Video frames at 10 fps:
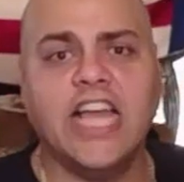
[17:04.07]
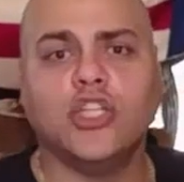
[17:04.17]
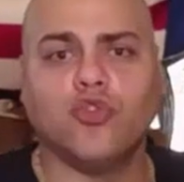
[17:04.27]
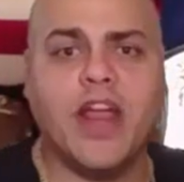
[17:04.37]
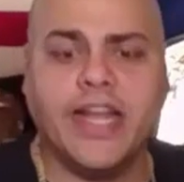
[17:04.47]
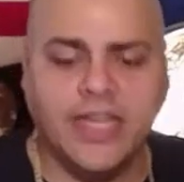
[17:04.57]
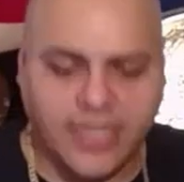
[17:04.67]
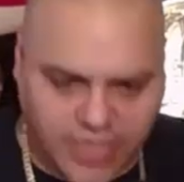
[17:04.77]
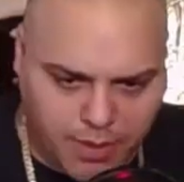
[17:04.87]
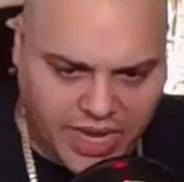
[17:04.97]
Drake,
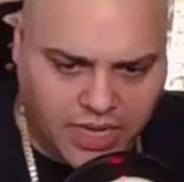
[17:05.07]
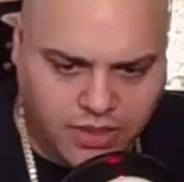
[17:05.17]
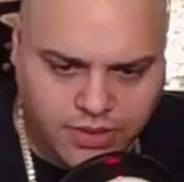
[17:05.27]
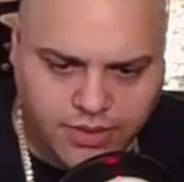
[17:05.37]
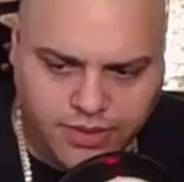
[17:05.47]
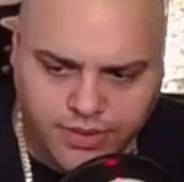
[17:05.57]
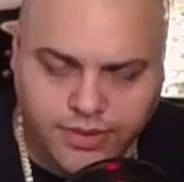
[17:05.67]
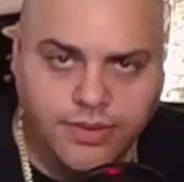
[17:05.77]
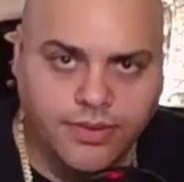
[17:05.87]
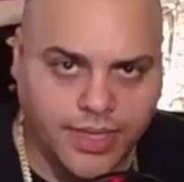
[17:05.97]
dummy.
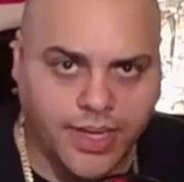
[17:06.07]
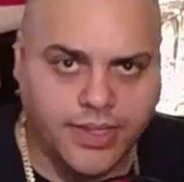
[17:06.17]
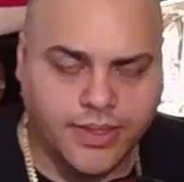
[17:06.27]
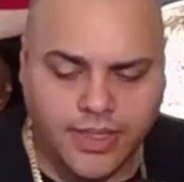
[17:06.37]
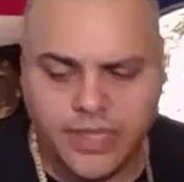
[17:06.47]
Yeah.